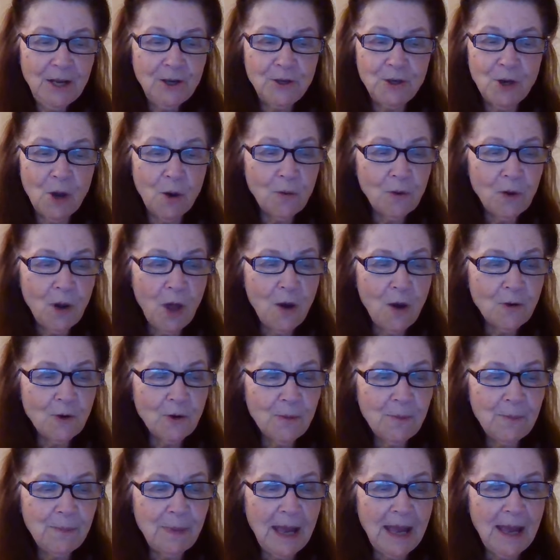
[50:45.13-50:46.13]
No
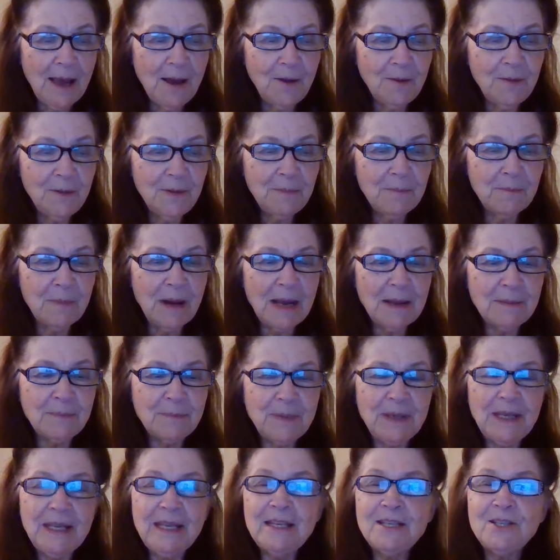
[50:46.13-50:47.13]
longer bound, my
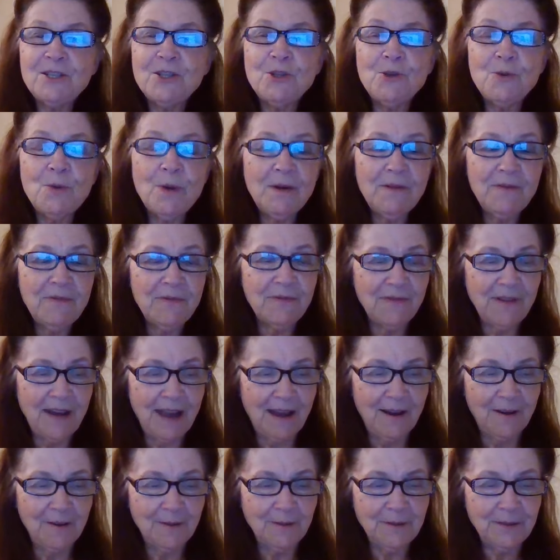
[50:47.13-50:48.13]
peace you have
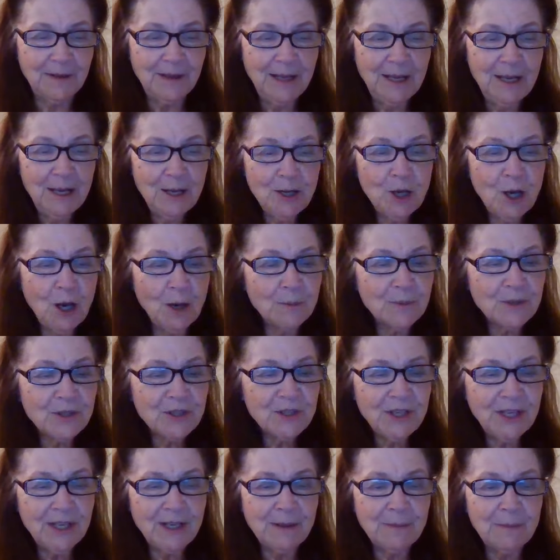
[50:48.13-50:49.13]
found. Come
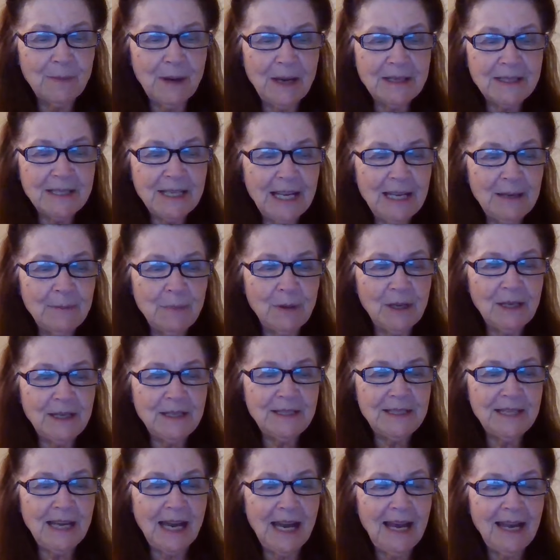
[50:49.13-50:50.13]
sit at my table
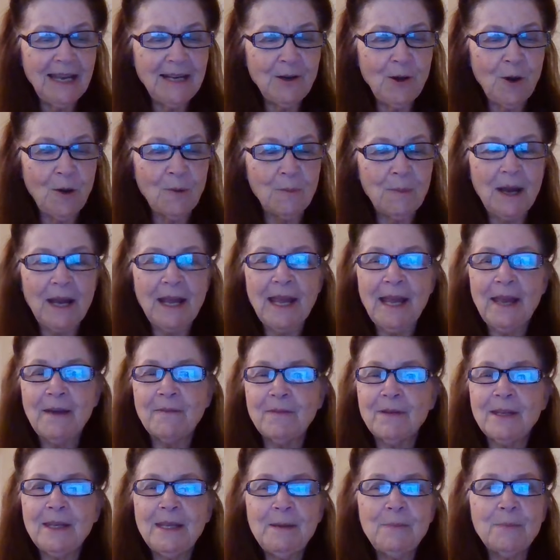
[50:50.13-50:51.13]
and dine on my
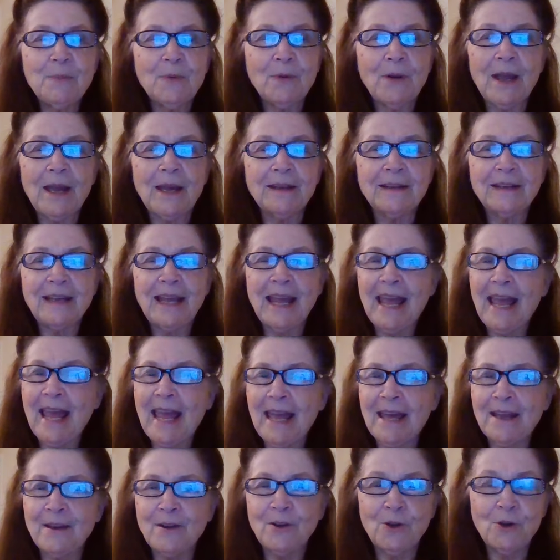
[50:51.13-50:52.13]
heavenly bread
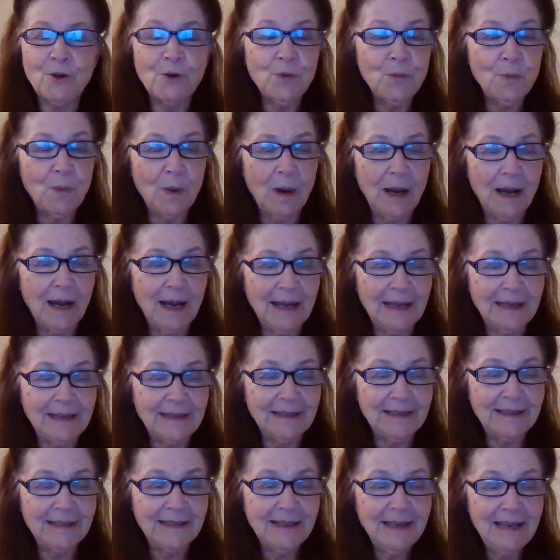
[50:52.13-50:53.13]
and new wine.
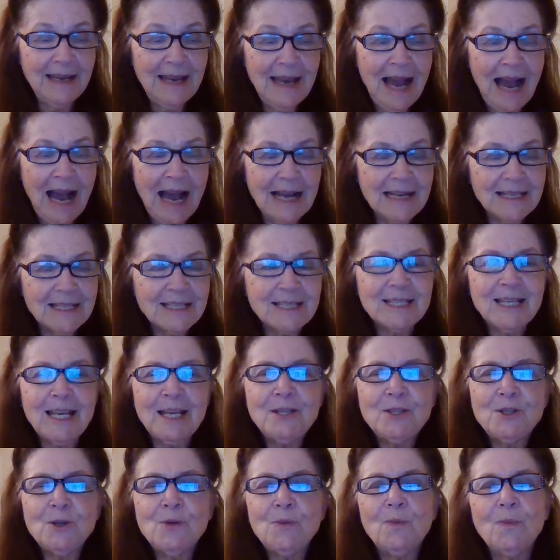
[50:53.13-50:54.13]
I
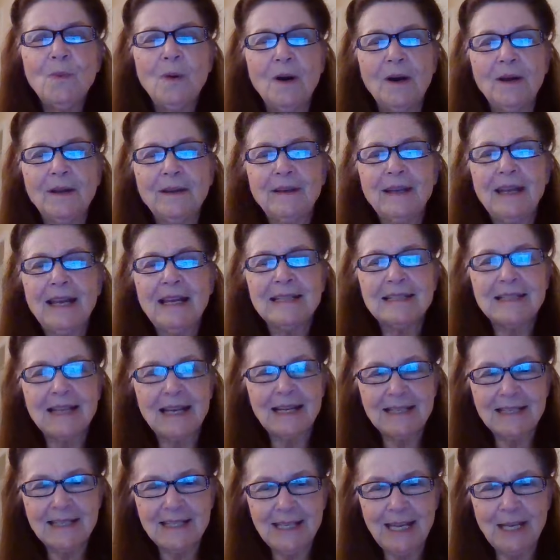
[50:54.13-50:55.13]
say to one as
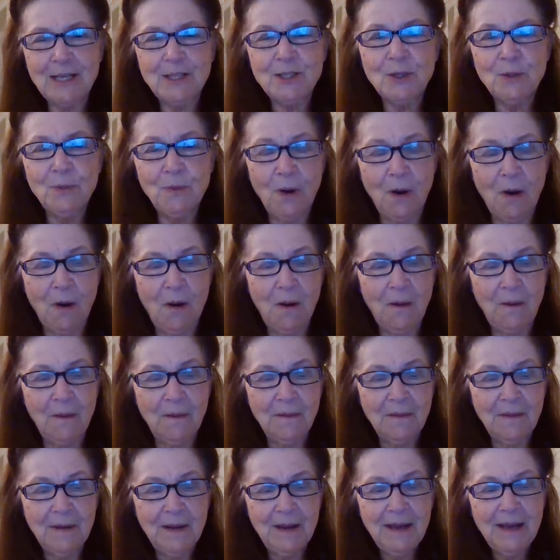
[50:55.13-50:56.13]
I say to all,
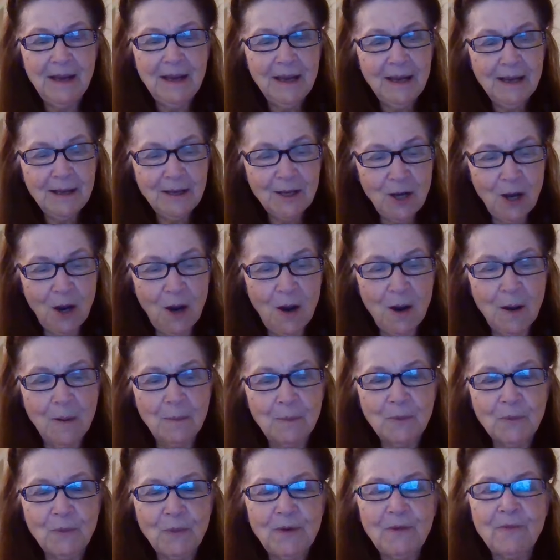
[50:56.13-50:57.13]

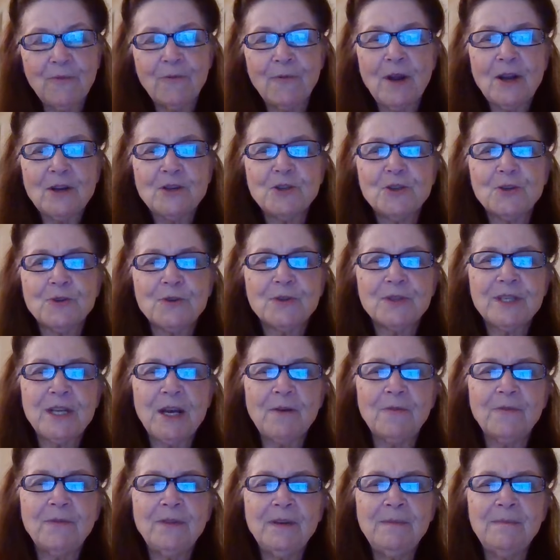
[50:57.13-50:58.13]
come refresh
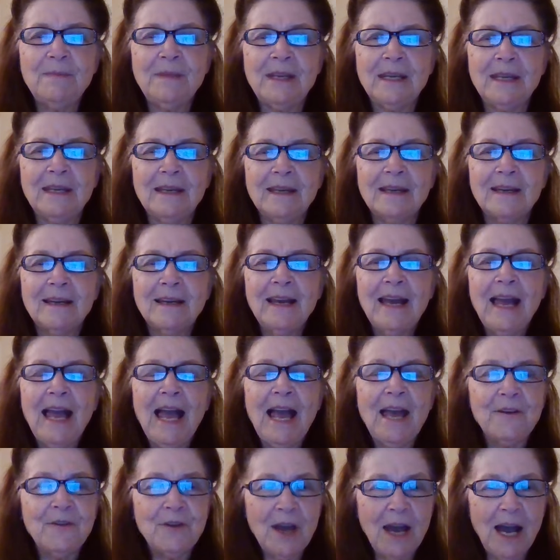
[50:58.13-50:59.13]
yourself in me
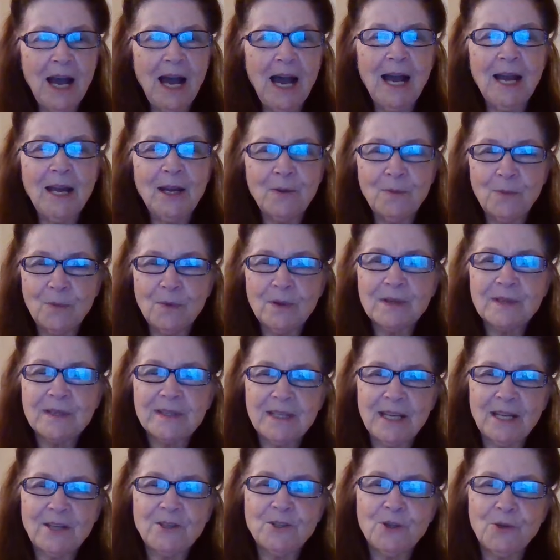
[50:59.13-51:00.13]
and I will
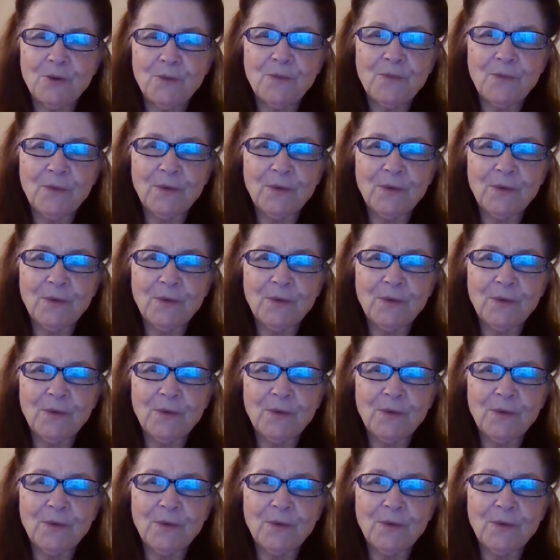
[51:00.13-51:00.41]
set you